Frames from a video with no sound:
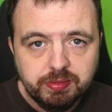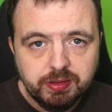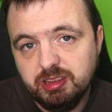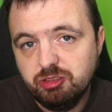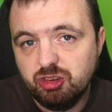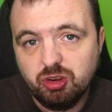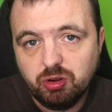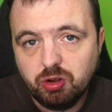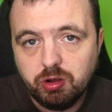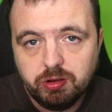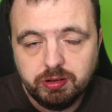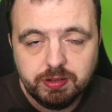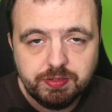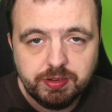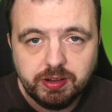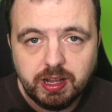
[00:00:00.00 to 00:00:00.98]
It's your call.
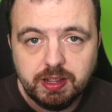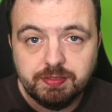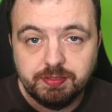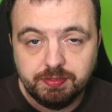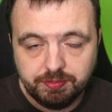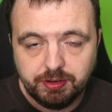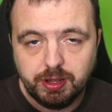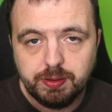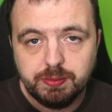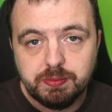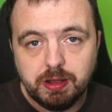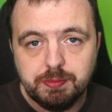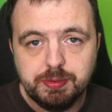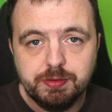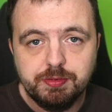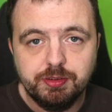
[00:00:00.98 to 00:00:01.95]
Live your life. For now,
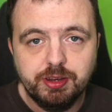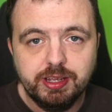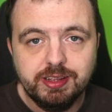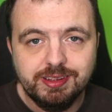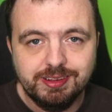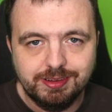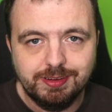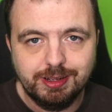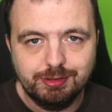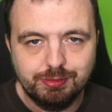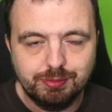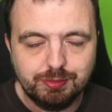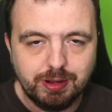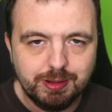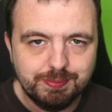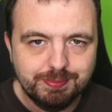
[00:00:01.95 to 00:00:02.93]
have a beautiful day. Like and
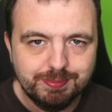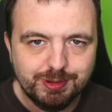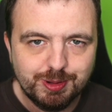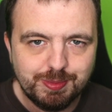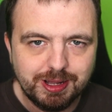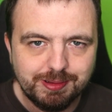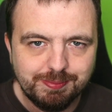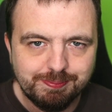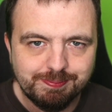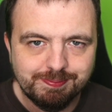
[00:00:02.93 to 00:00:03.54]
subscribe. Goodbye.